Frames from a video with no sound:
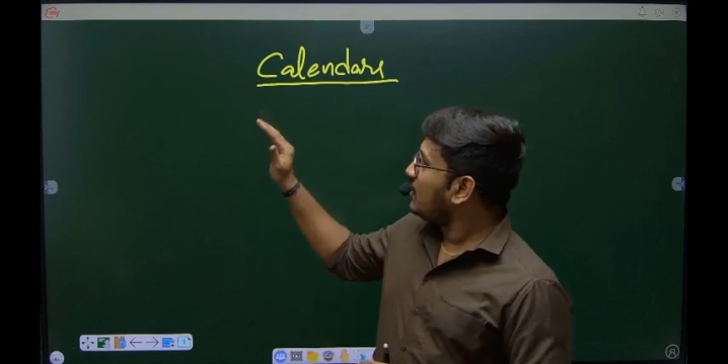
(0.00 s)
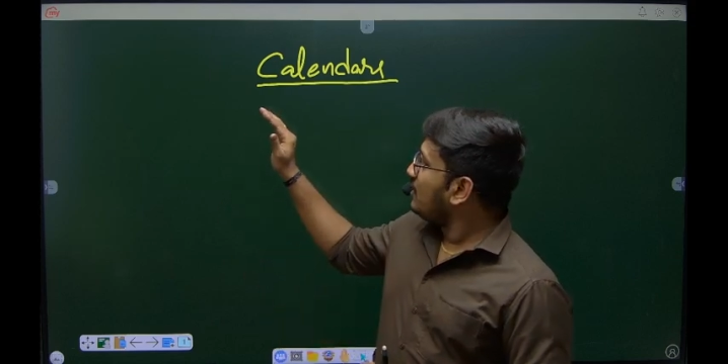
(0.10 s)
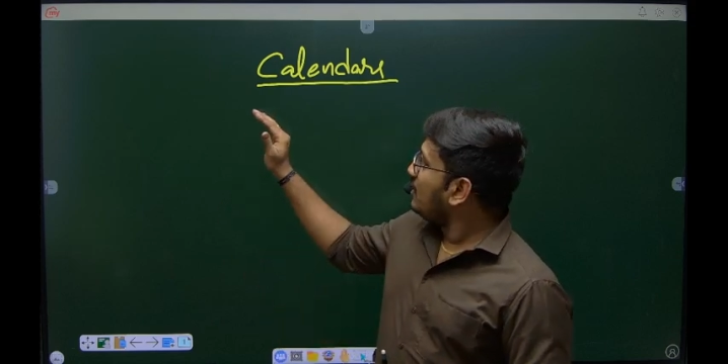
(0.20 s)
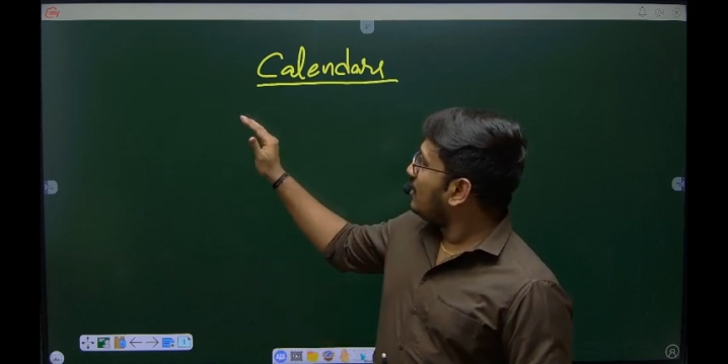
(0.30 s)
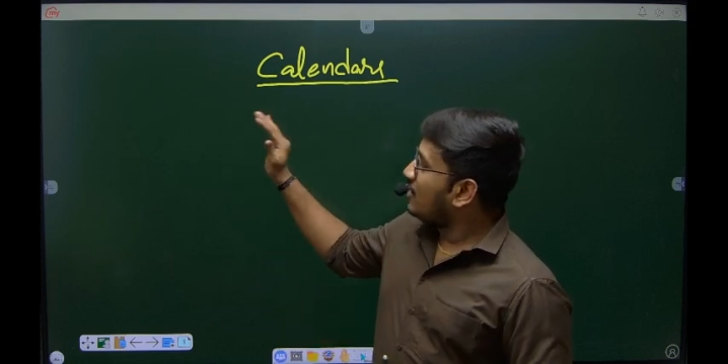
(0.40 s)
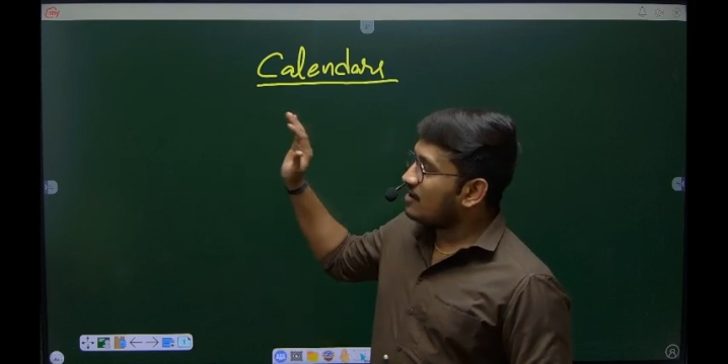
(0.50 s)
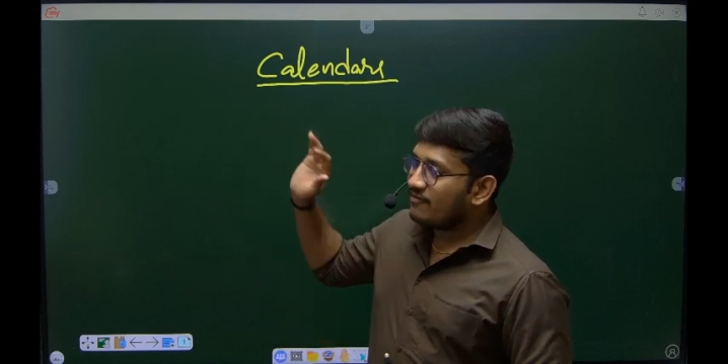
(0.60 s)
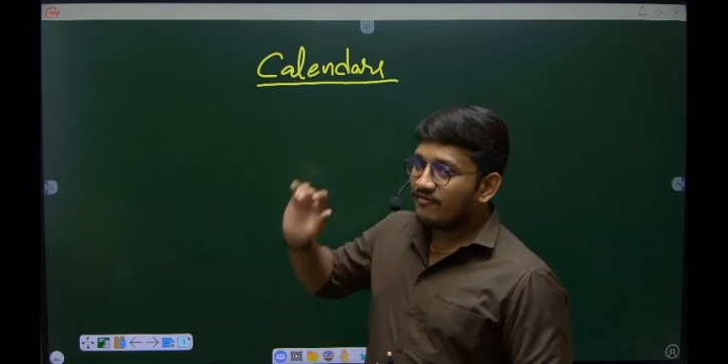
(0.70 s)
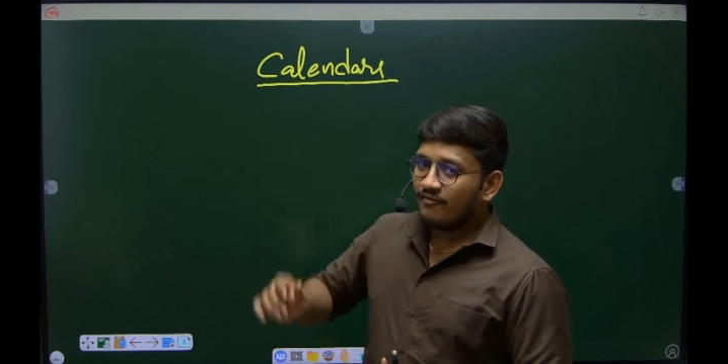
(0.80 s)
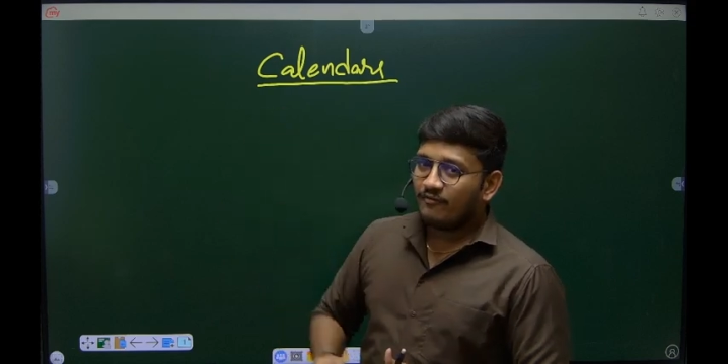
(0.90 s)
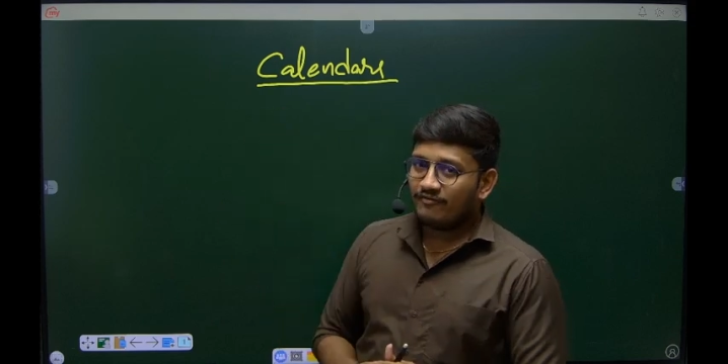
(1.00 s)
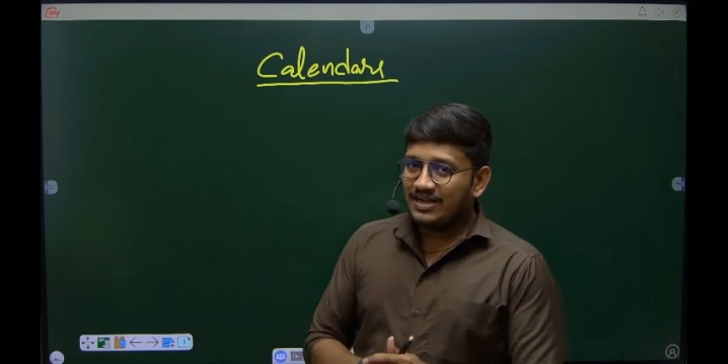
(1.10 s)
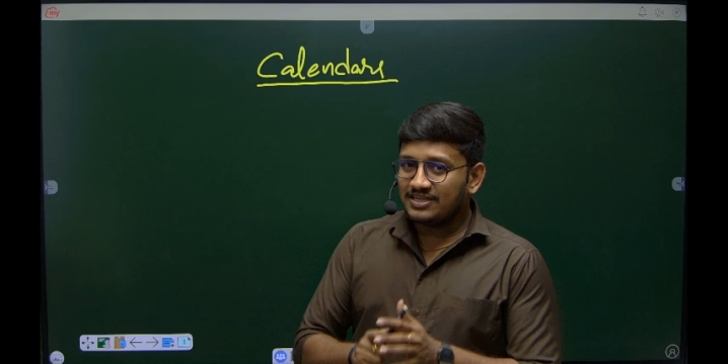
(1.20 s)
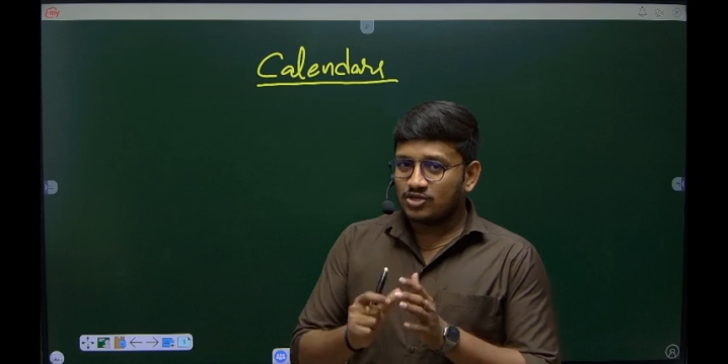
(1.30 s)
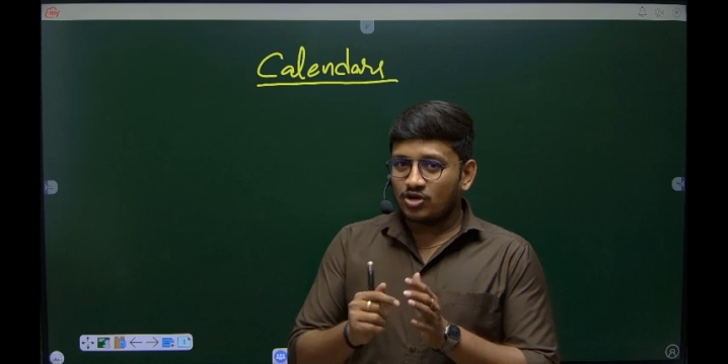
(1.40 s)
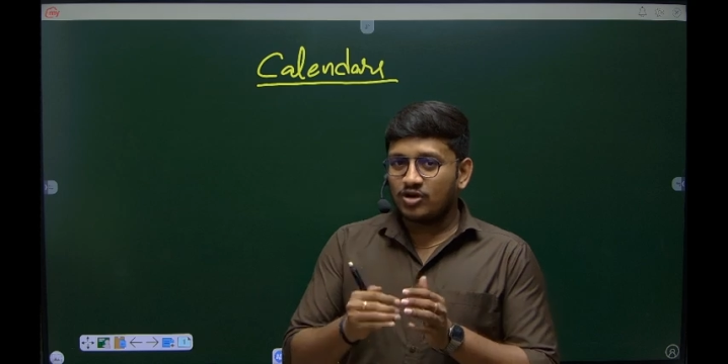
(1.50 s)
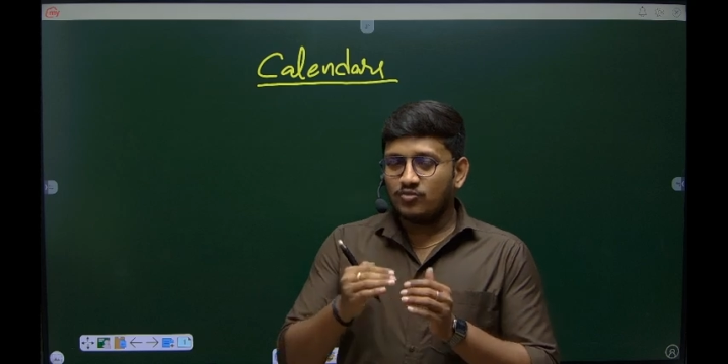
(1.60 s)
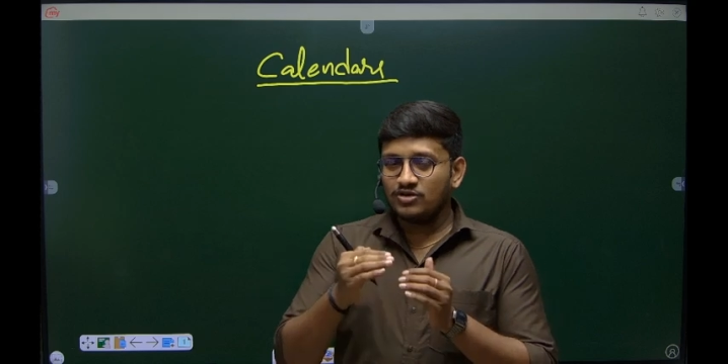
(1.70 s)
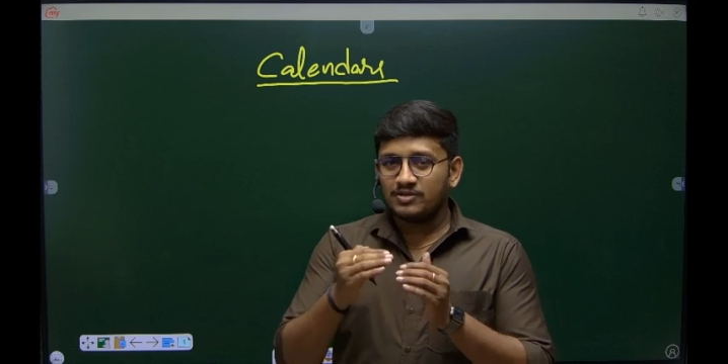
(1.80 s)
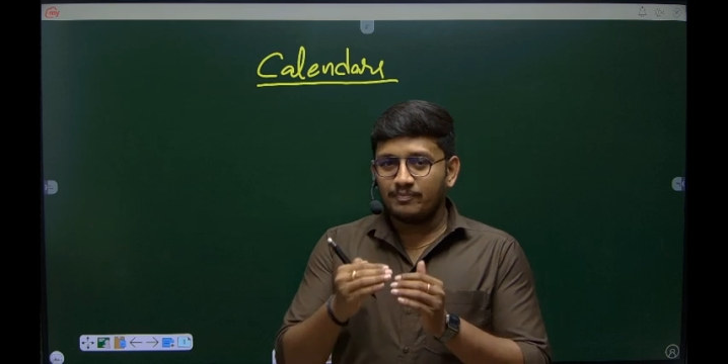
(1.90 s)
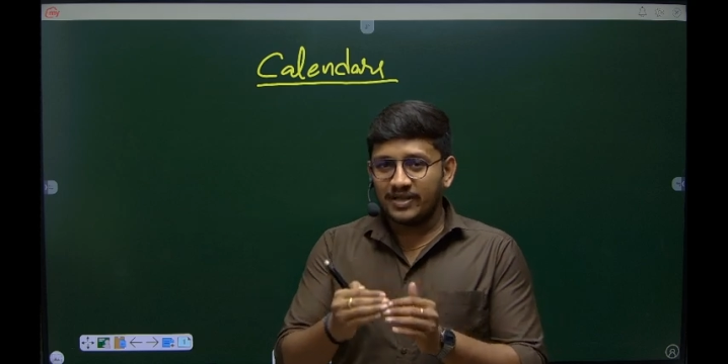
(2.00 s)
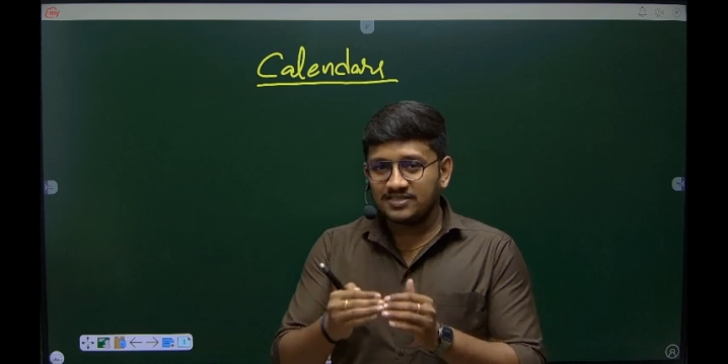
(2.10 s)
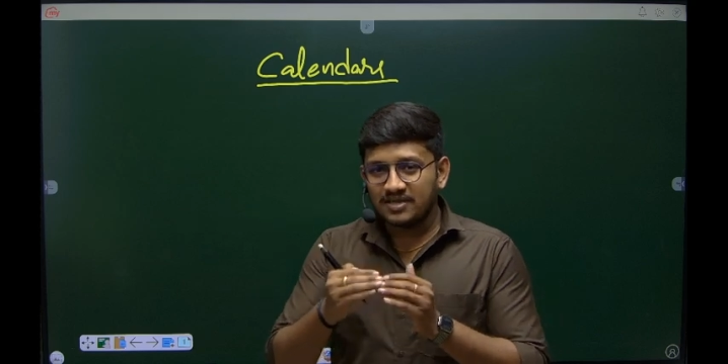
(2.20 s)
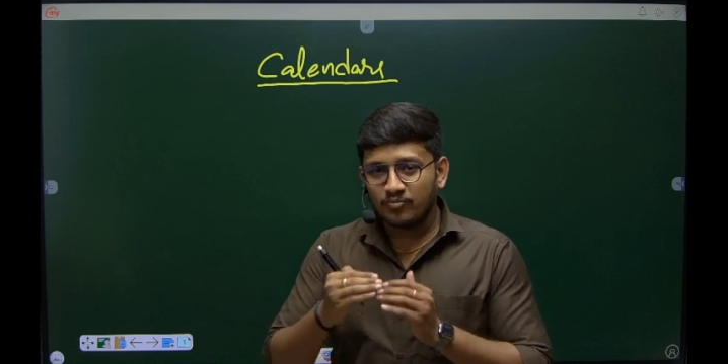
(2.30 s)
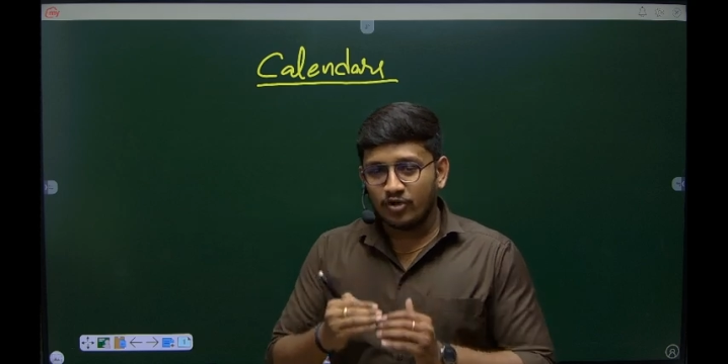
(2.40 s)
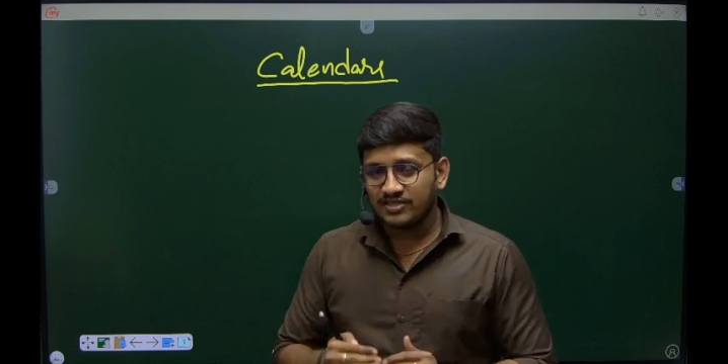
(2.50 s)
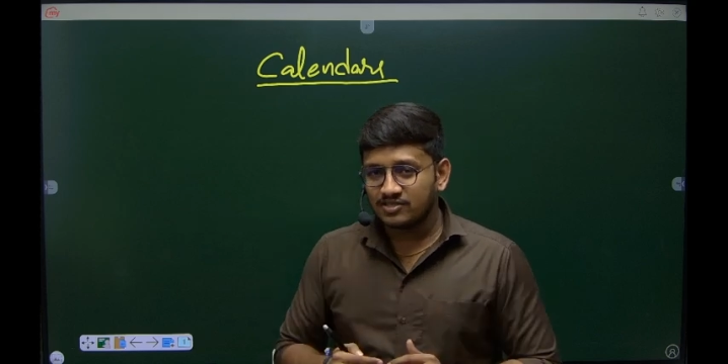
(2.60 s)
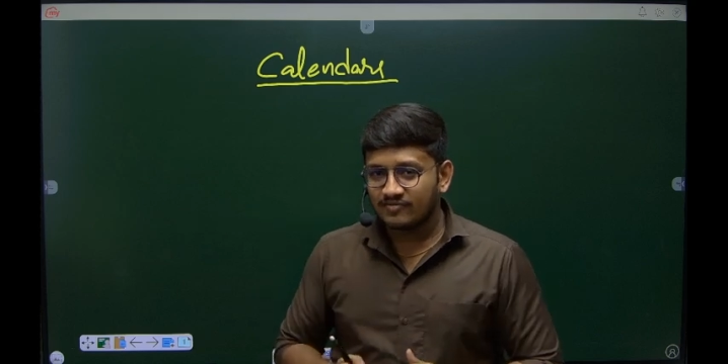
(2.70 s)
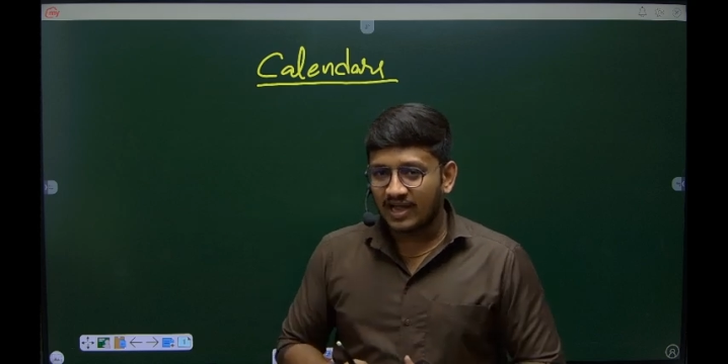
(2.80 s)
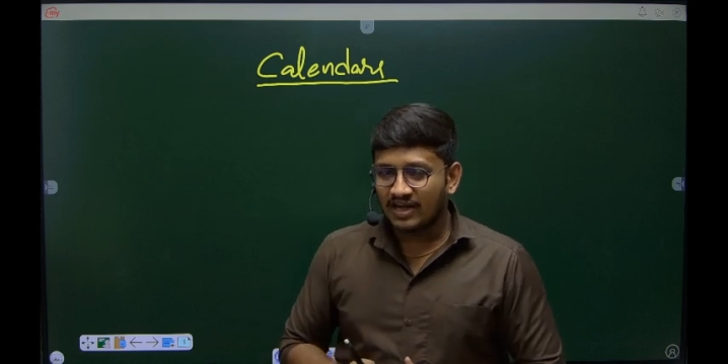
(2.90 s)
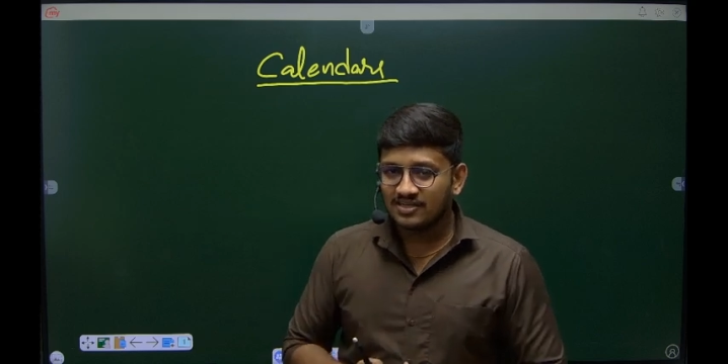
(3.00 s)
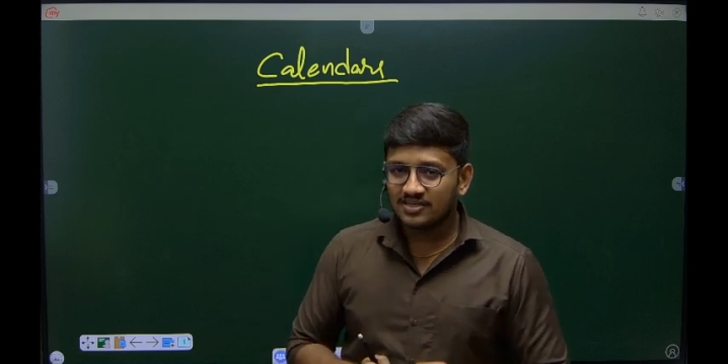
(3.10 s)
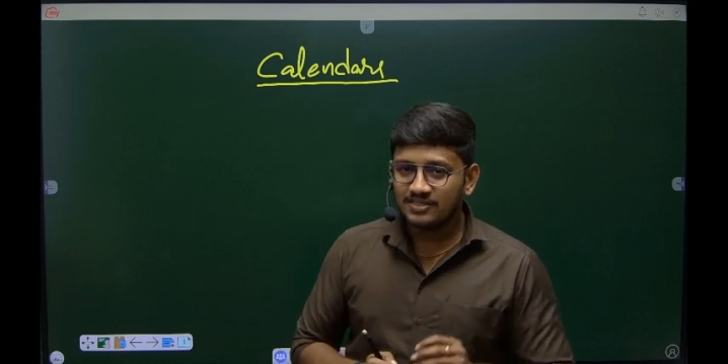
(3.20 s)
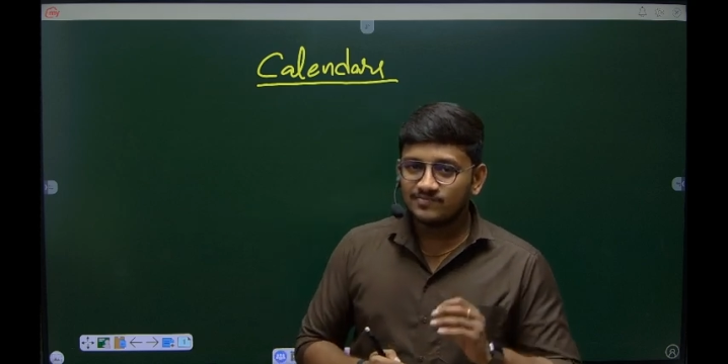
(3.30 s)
we'll talk about the basic points of calendars.